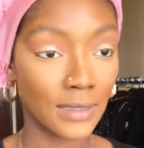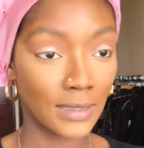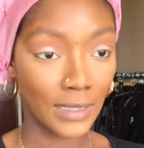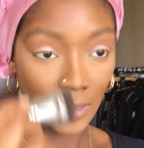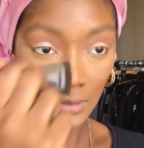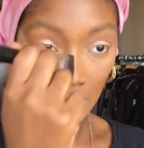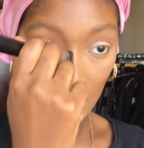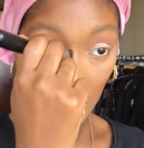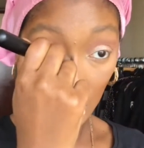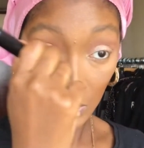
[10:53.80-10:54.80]
At
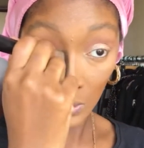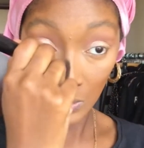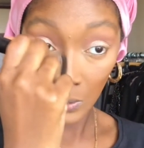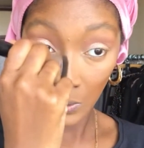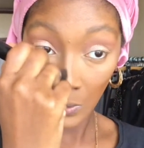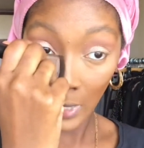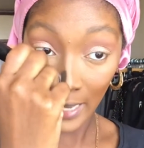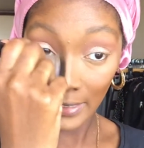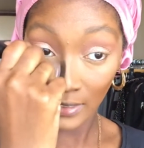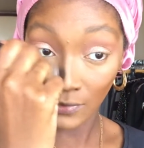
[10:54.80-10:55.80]
this nose contour,
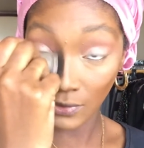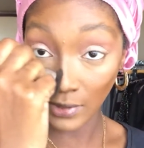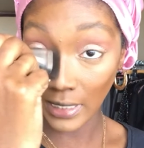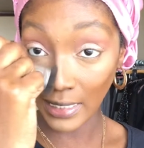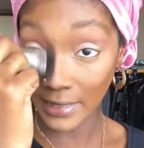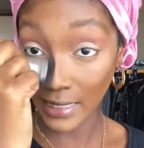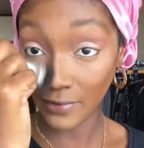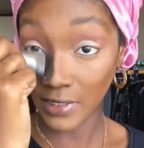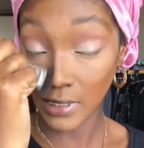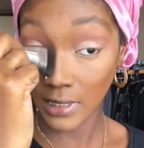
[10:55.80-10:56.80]
I didn't even realize I
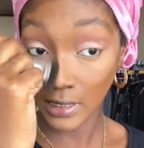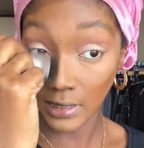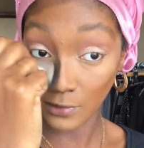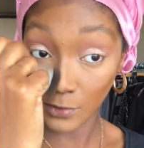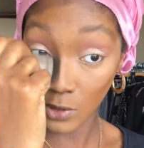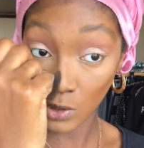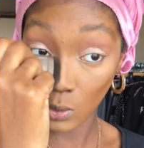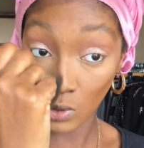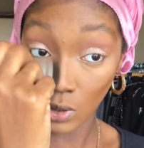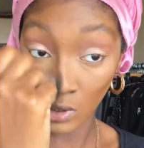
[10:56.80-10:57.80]
left it sitting there for so
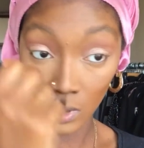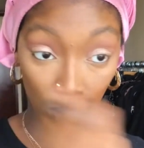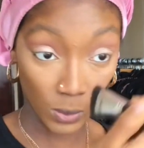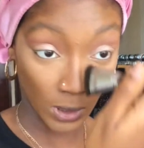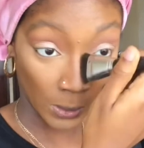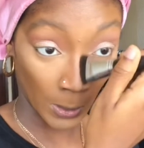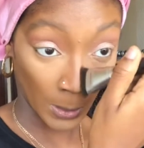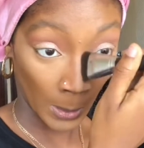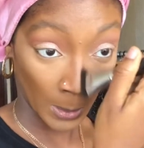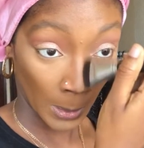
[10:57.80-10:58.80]
long as well.
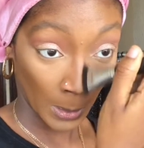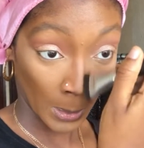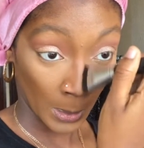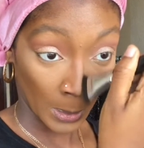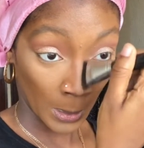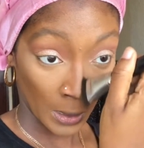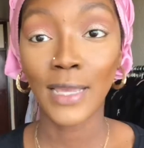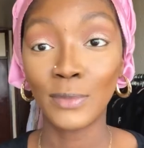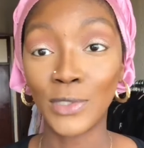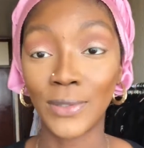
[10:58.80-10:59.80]

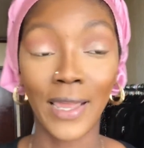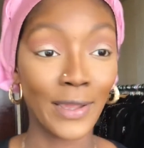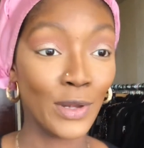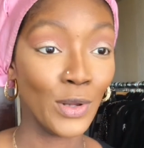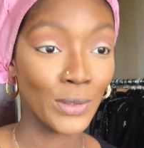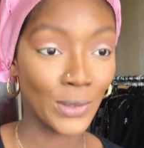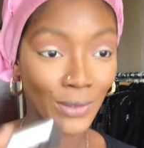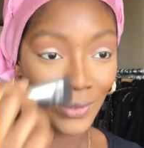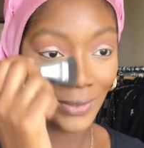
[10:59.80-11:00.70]
Let me do like a nose contour.